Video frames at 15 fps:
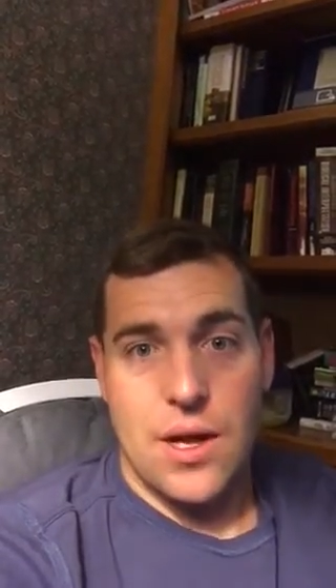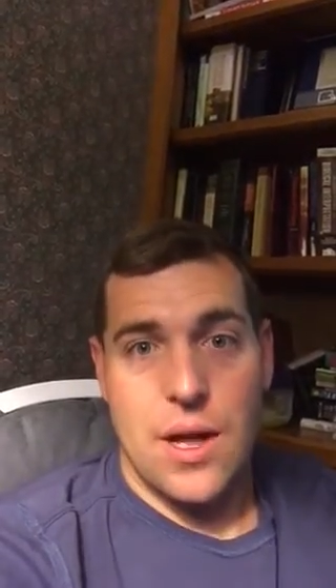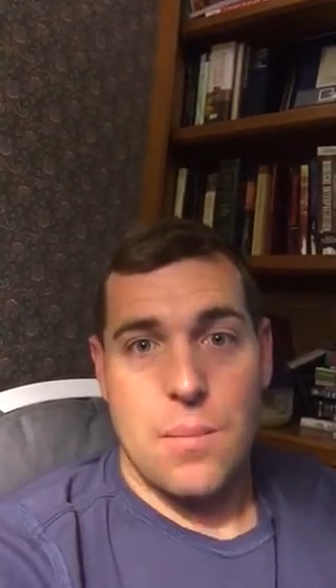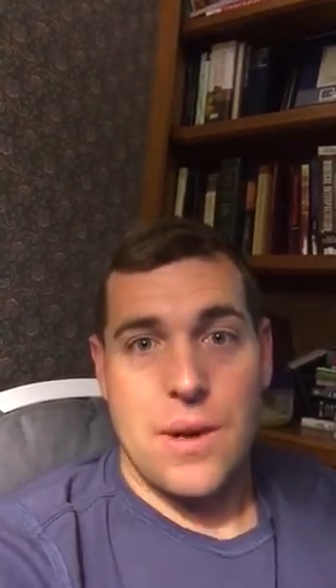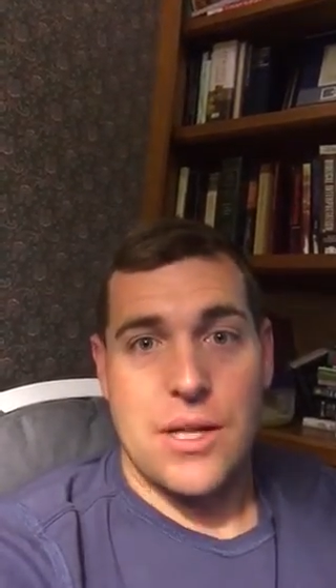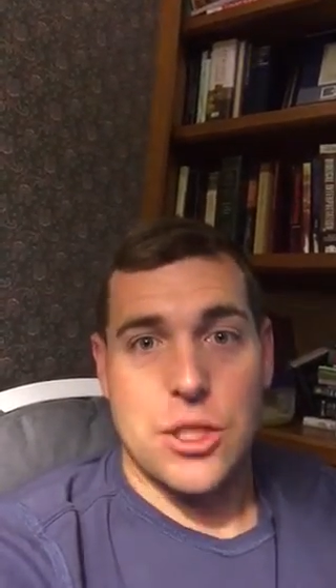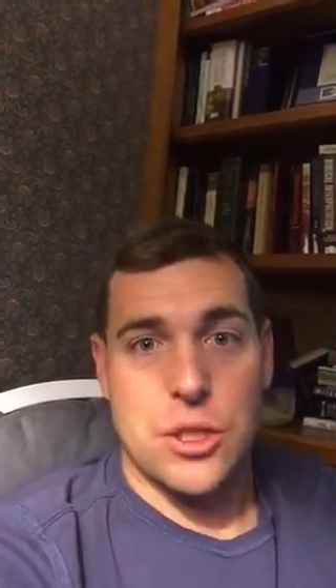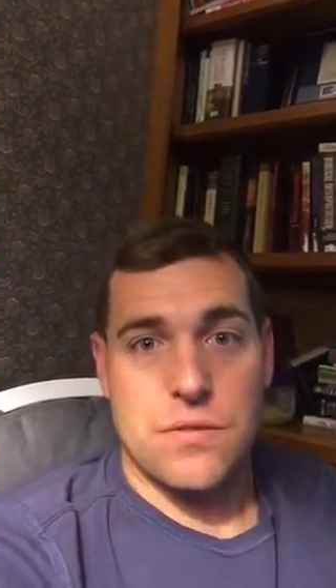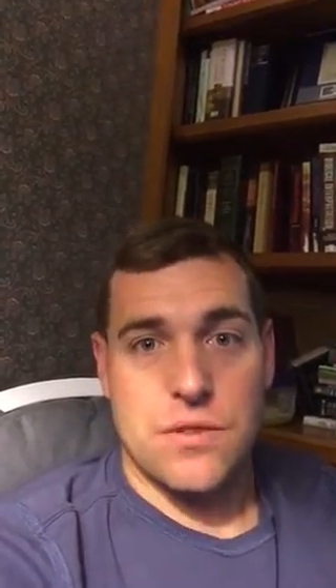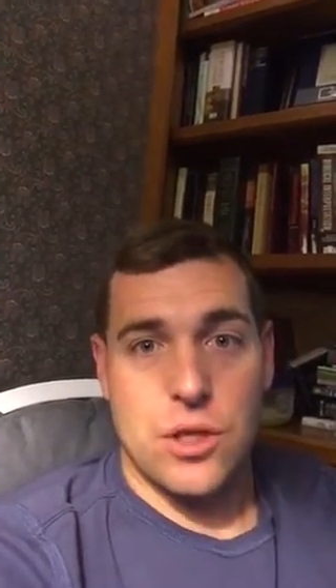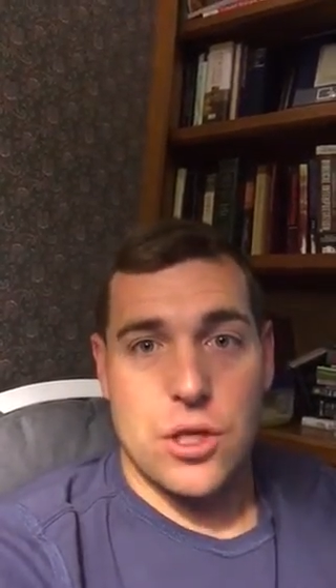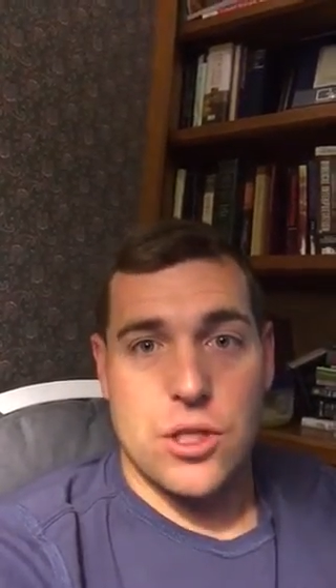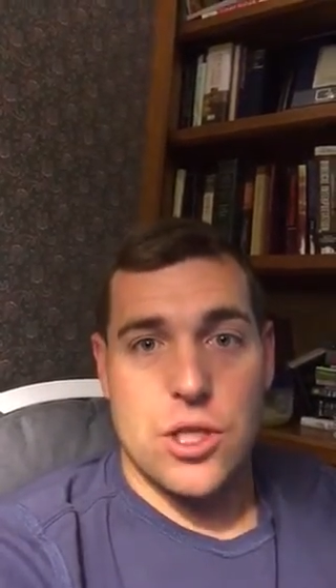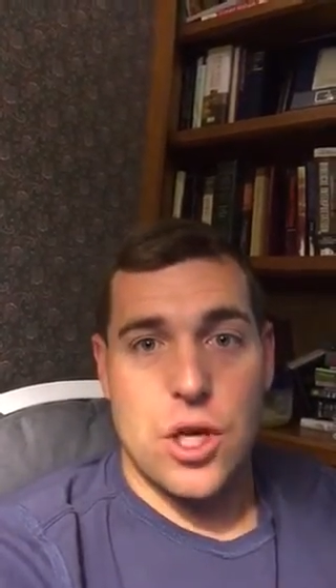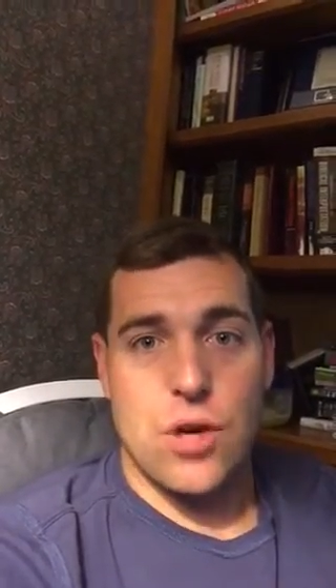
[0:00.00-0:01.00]
It means you've
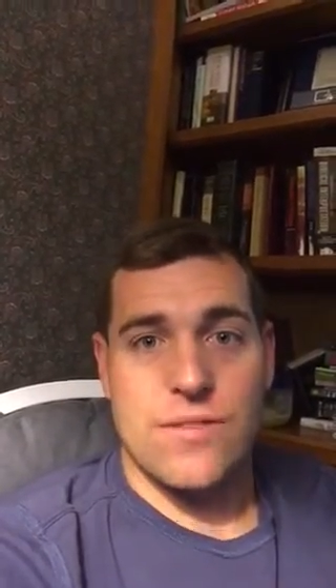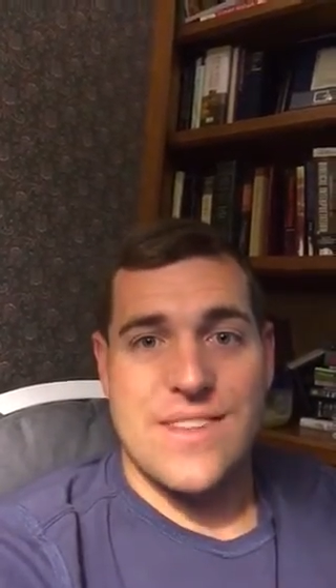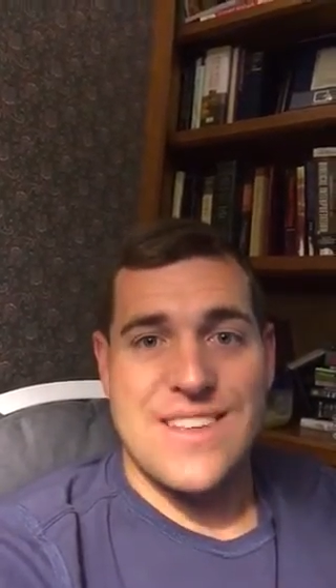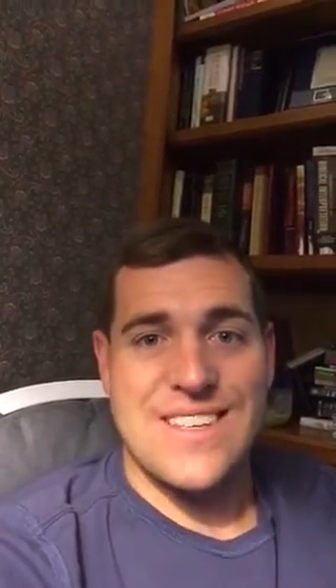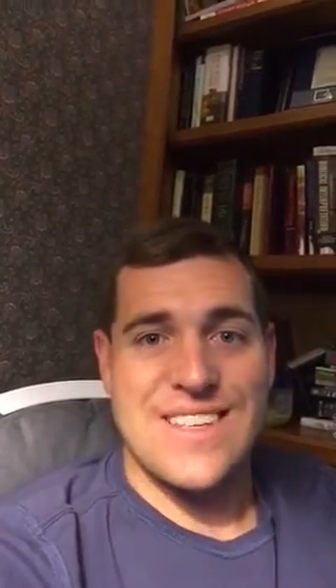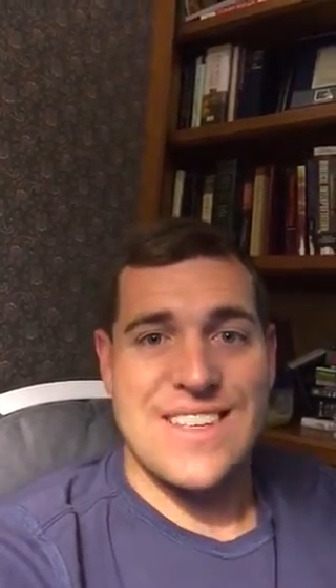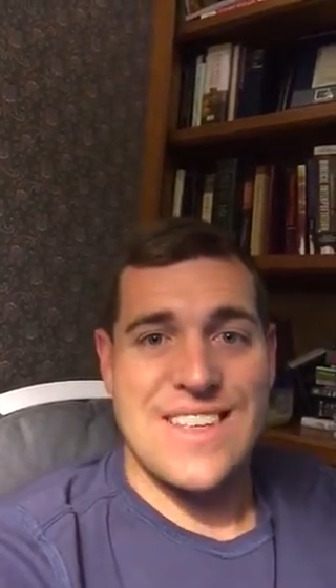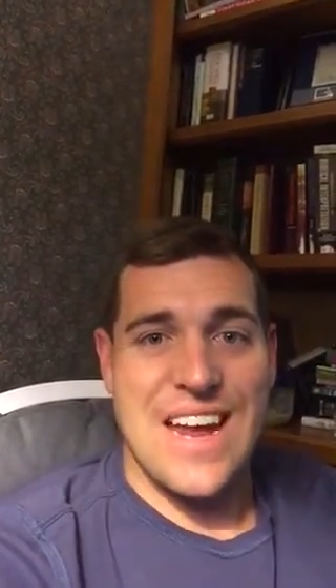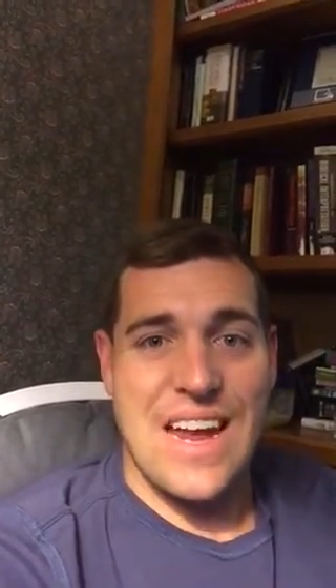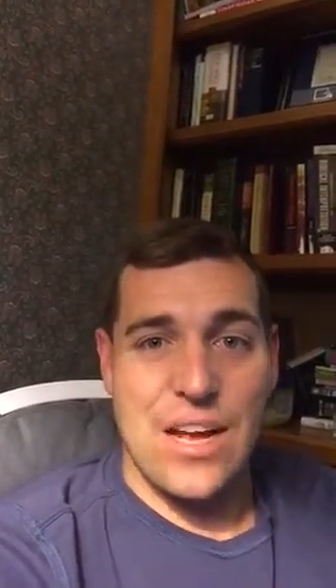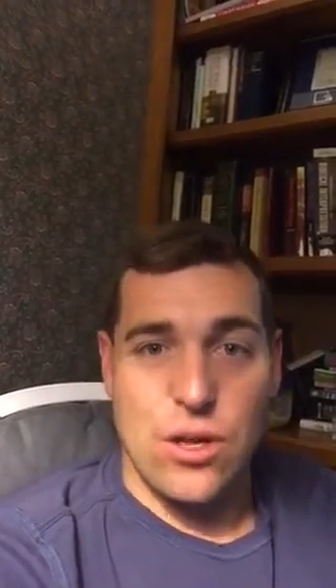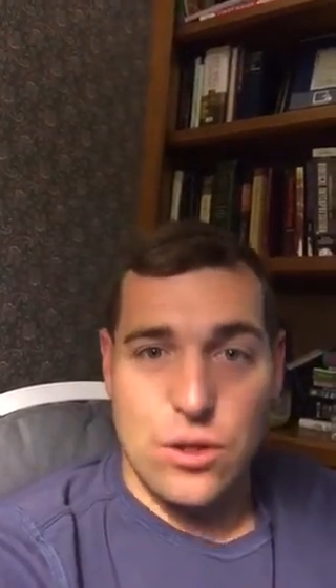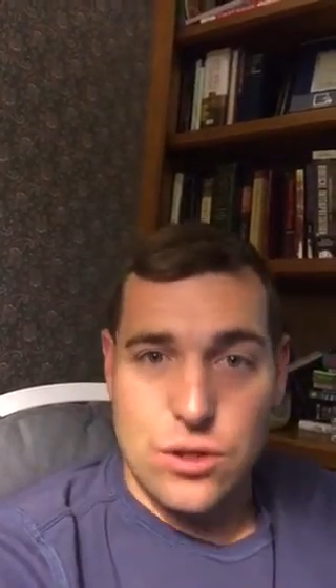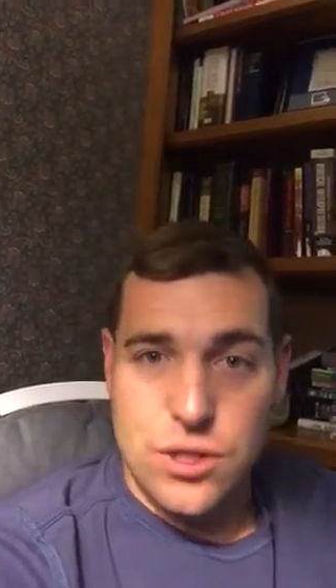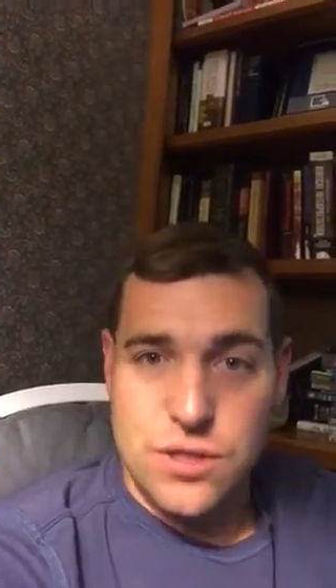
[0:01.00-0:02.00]
looked over the
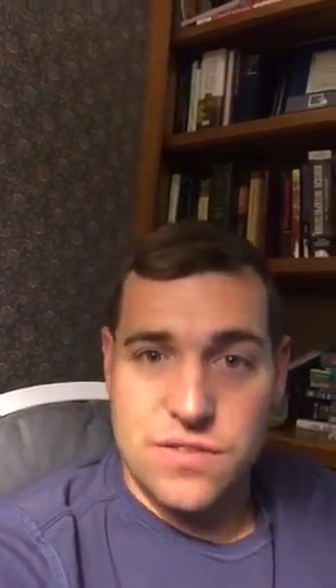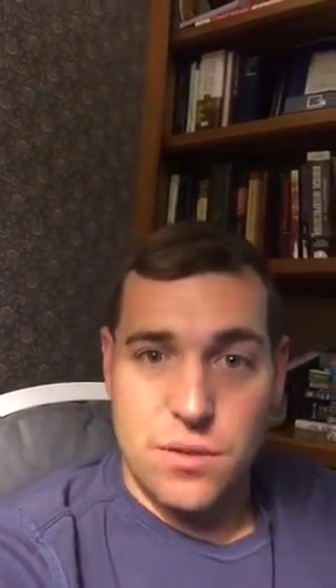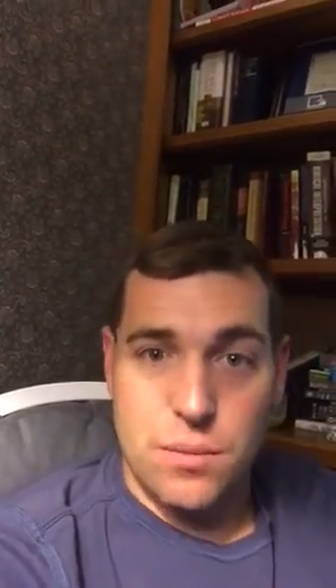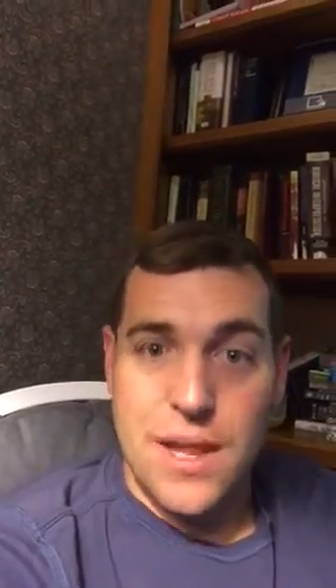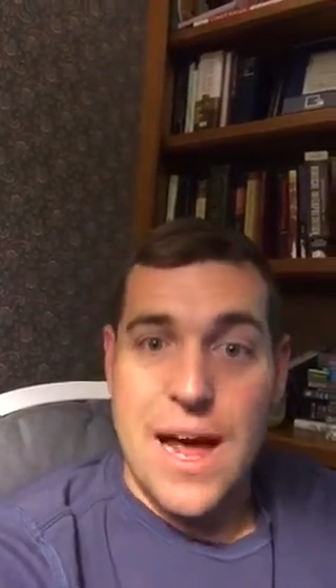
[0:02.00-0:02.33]
sales from